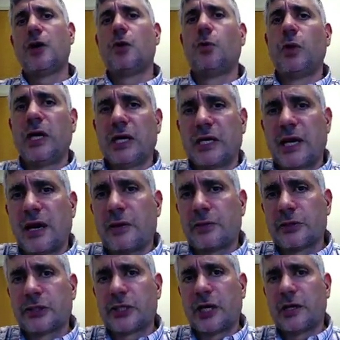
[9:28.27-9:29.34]
we encounter
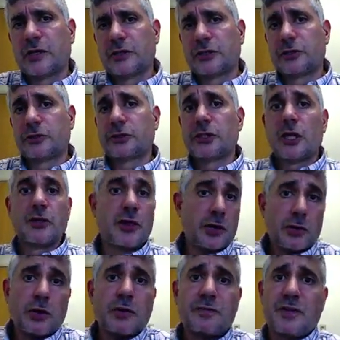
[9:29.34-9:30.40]
silencers that
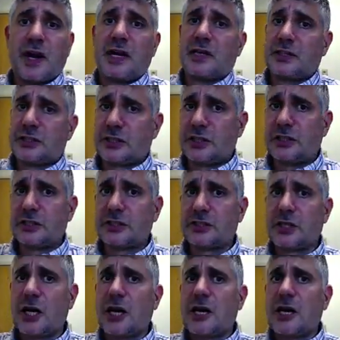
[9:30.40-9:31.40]
are fallacies.